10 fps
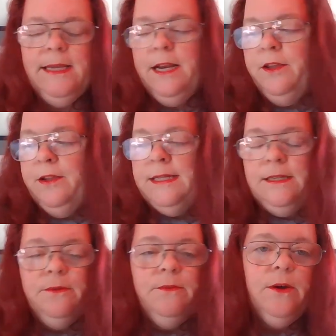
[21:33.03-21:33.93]
and you can
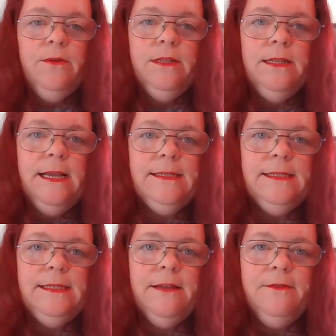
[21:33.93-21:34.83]
still work with the
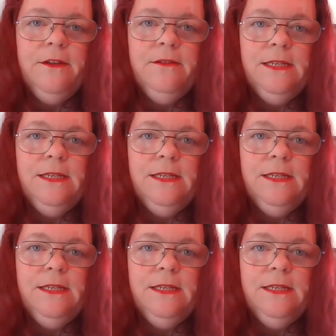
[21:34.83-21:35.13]
essence of it.